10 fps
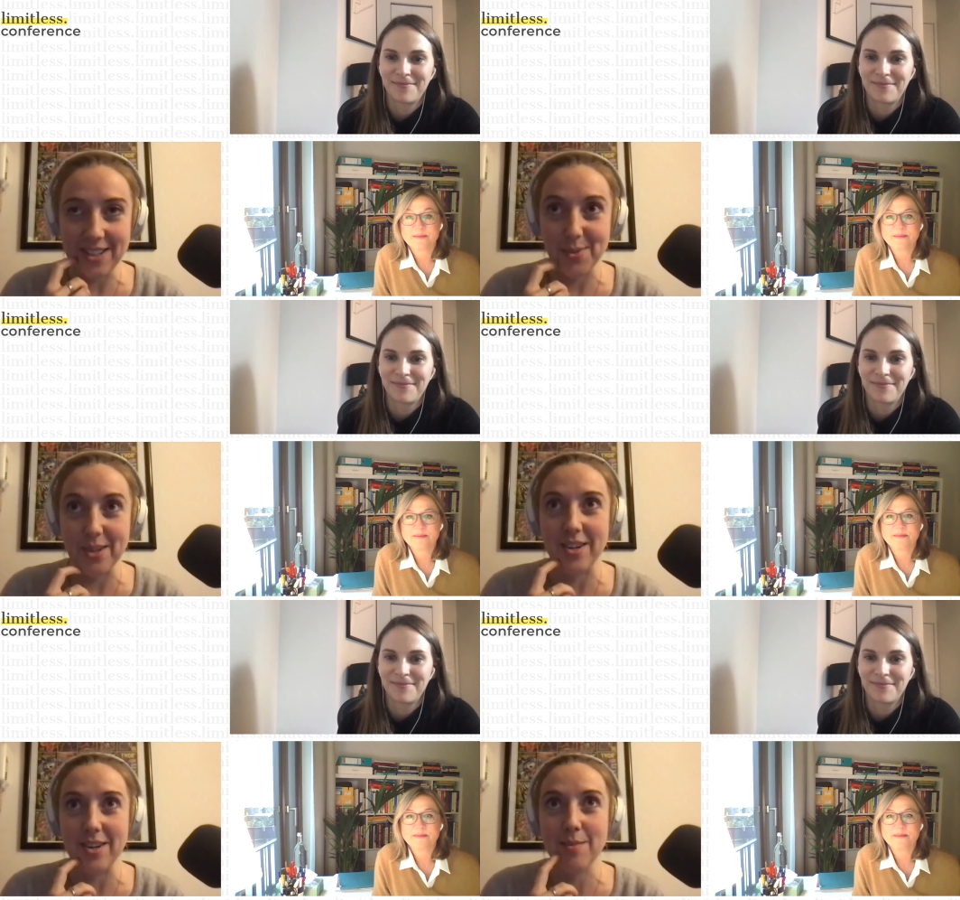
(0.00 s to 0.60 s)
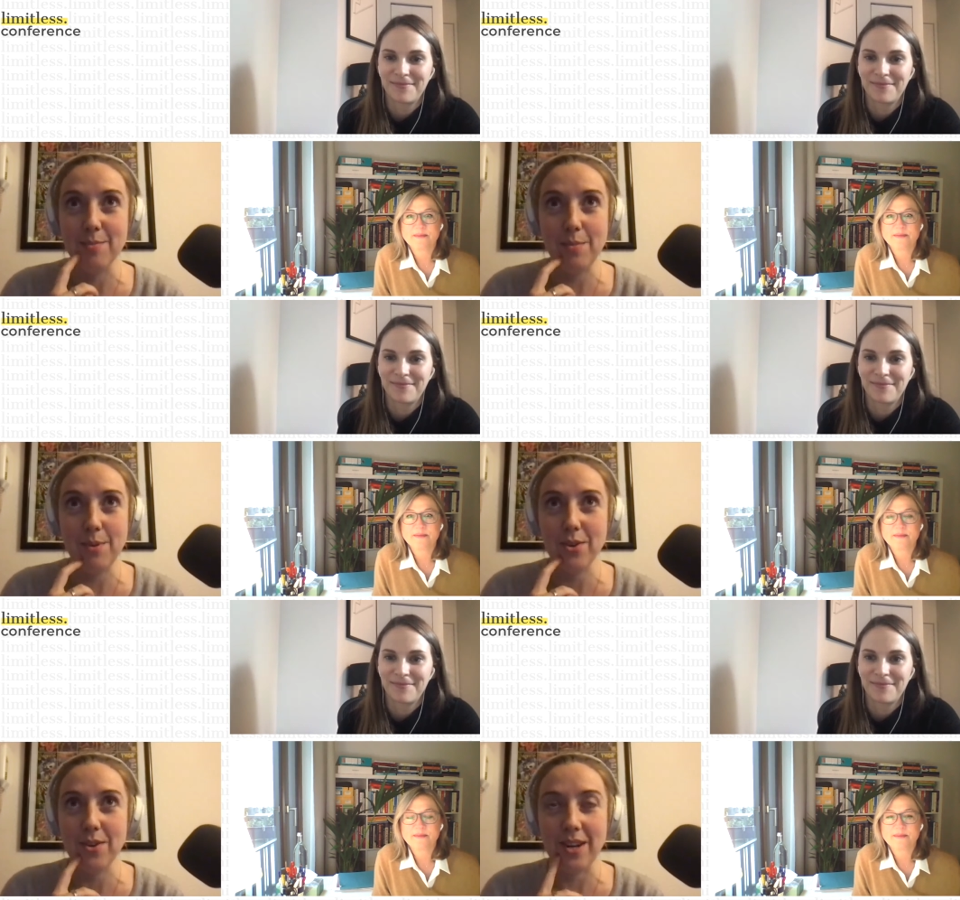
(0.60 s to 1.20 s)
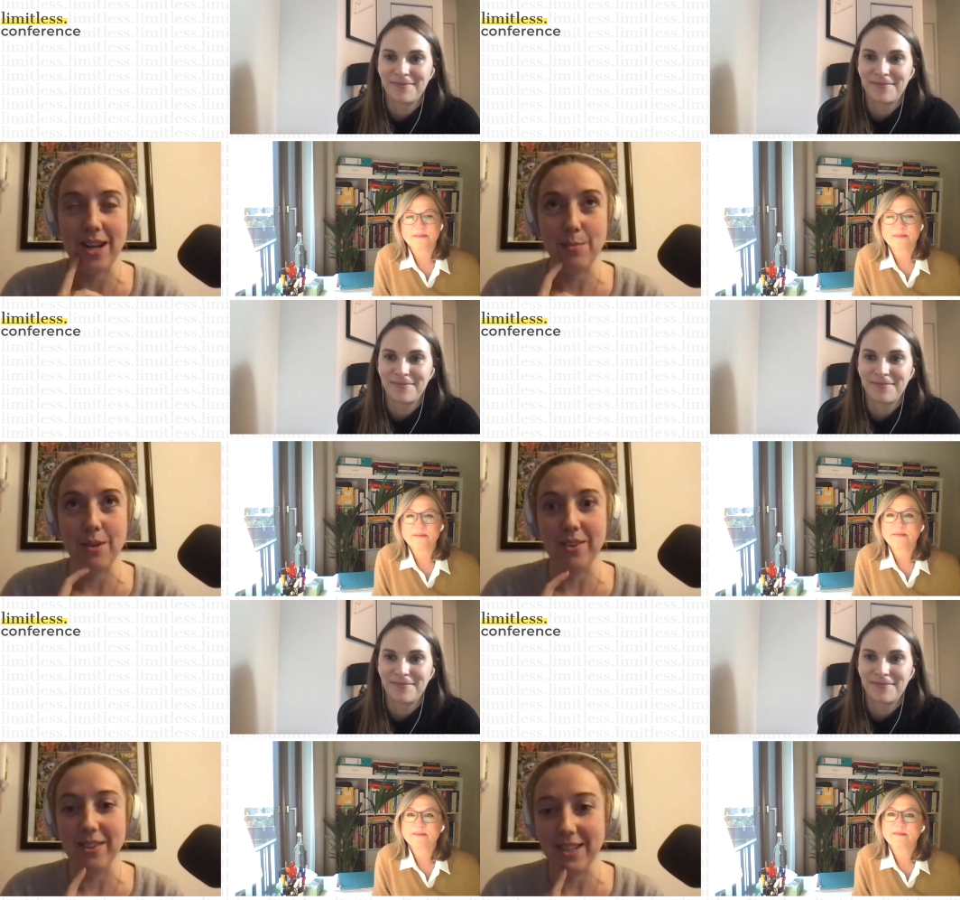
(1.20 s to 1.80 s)
Speaker 1: Twitter, maybe, or add me
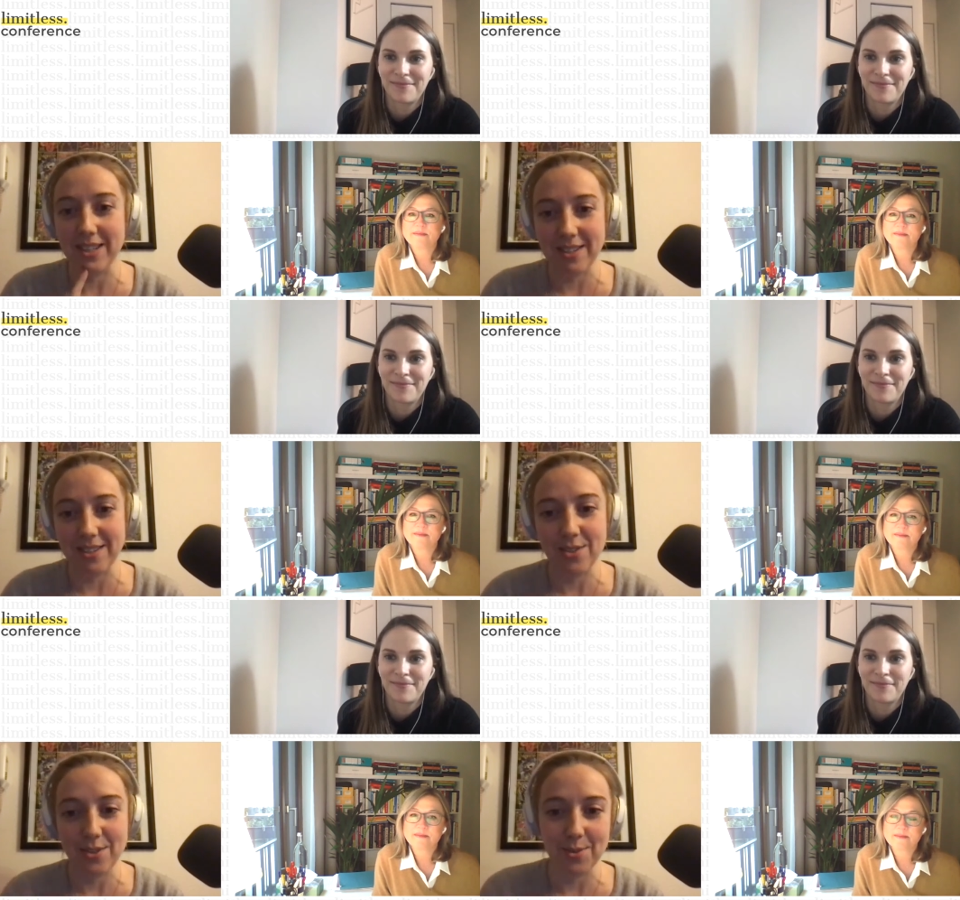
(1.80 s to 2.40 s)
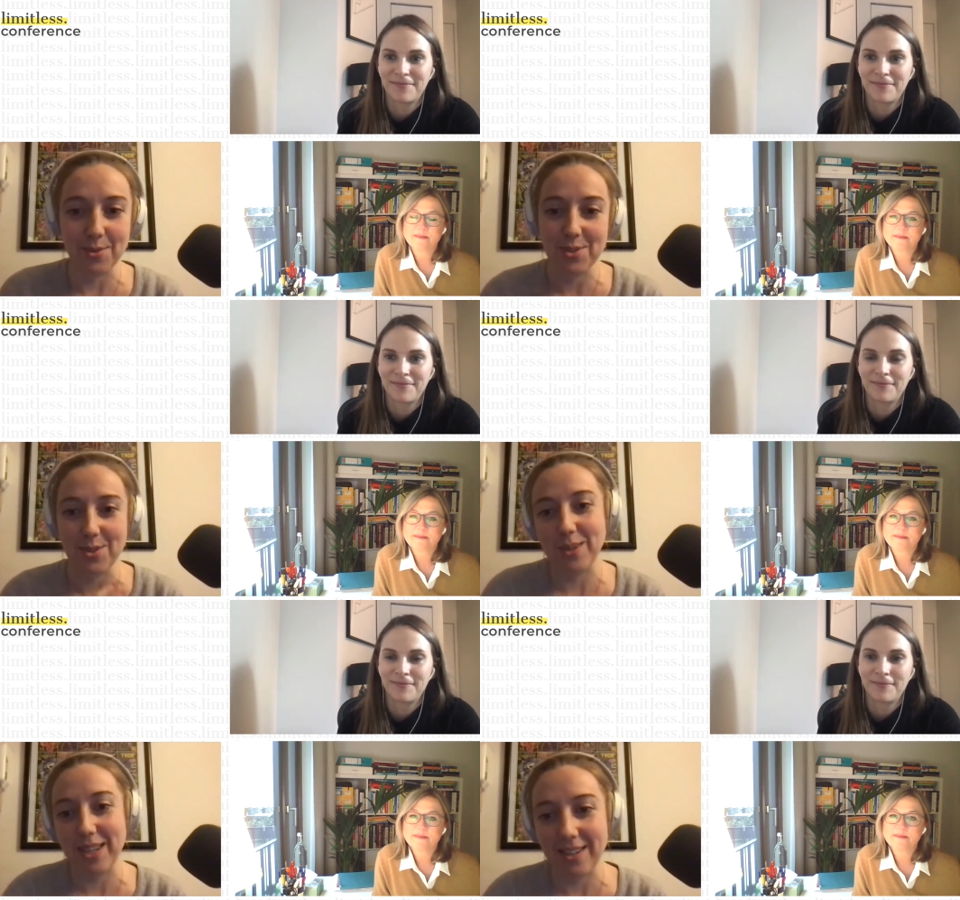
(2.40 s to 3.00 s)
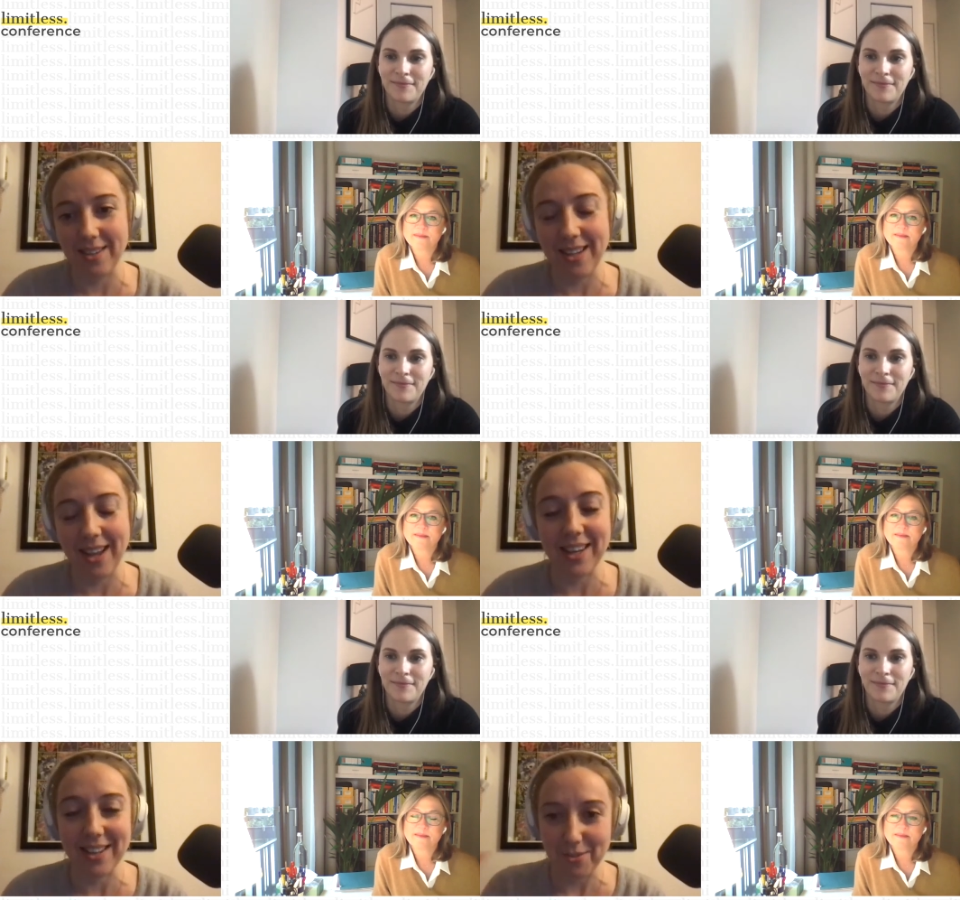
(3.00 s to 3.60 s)
on LinkedIn too, so we can I
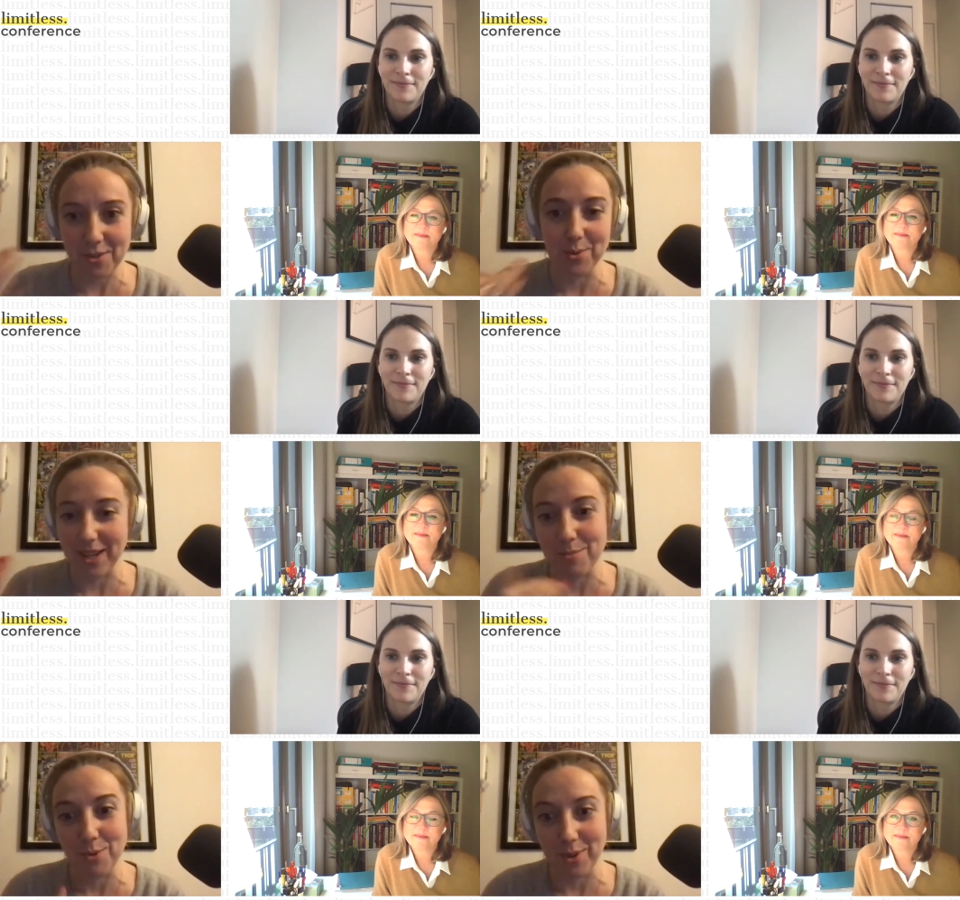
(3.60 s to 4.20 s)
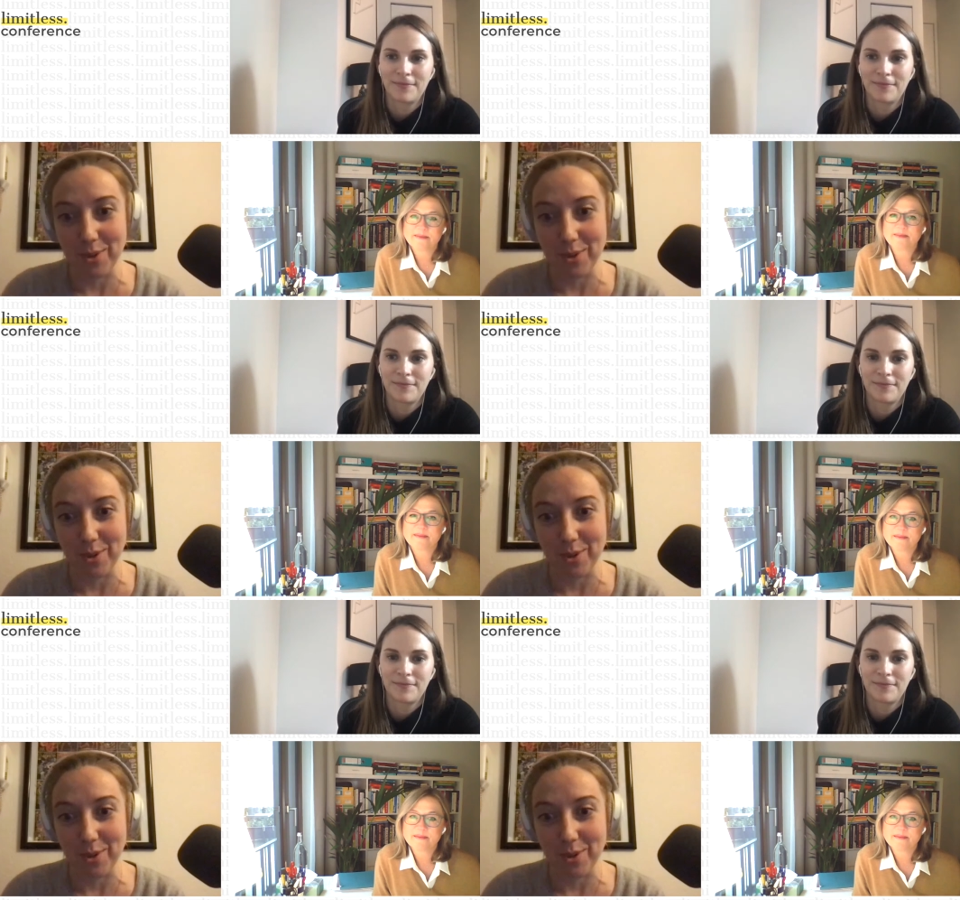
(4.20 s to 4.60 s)
can give you like more links.